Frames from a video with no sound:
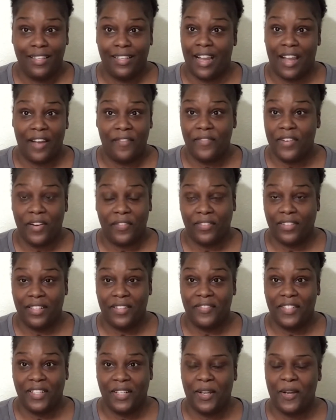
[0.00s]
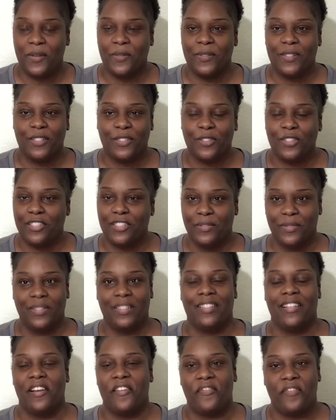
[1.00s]
I've never lived alone. So she was
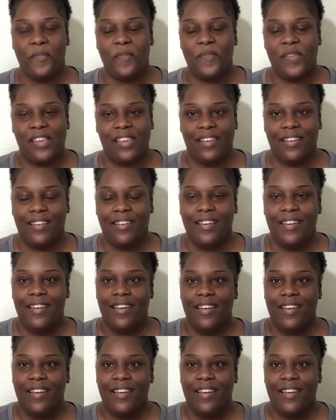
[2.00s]
there for me